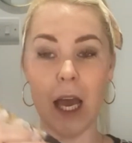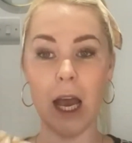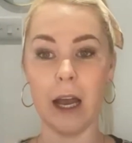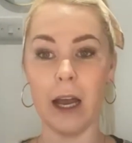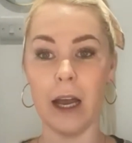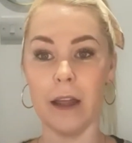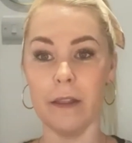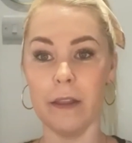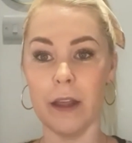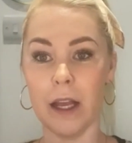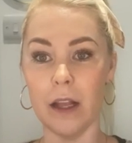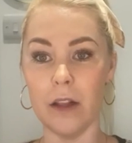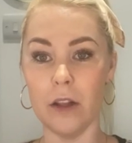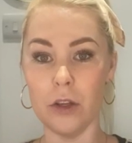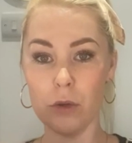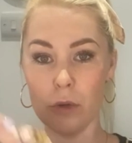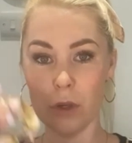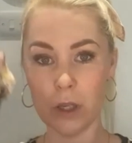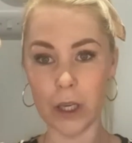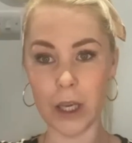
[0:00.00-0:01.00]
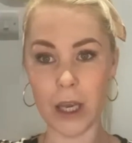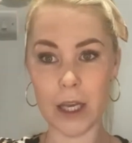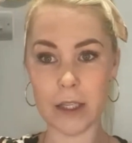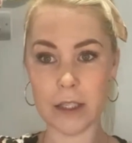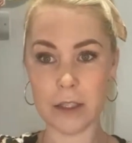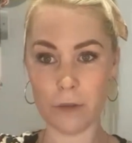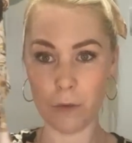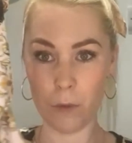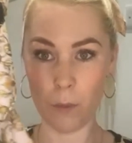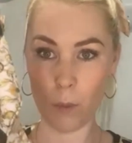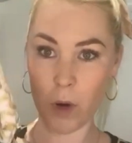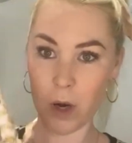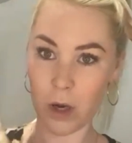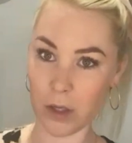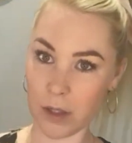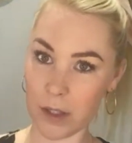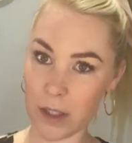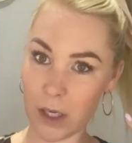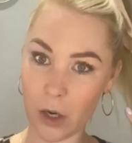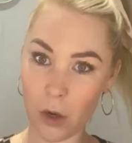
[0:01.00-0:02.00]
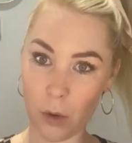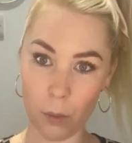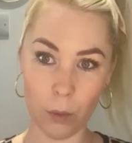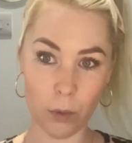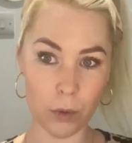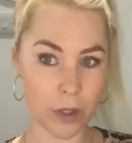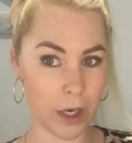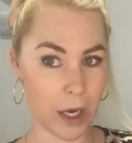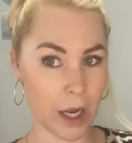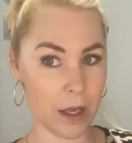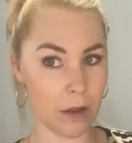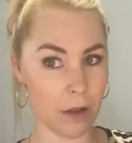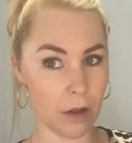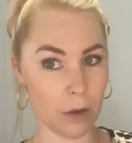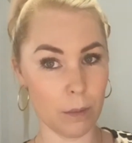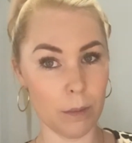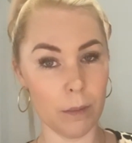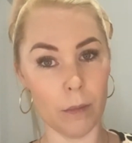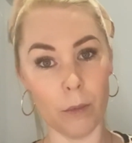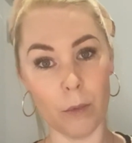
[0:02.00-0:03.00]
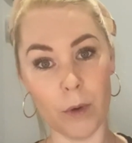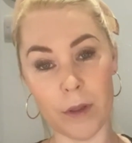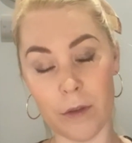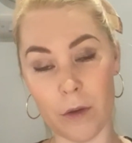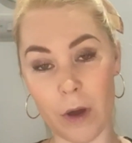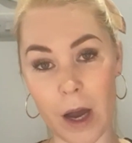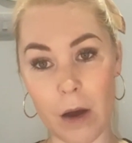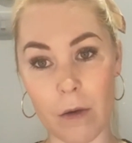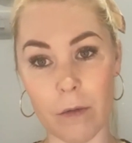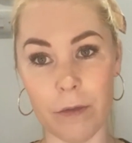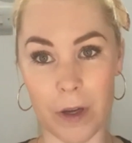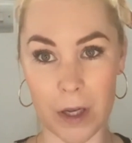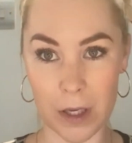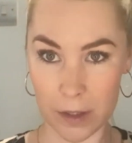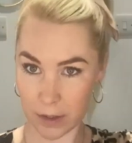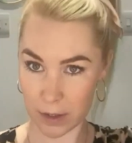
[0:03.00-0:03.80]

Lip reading: and then you can get different ones and coordinate them with your outfit.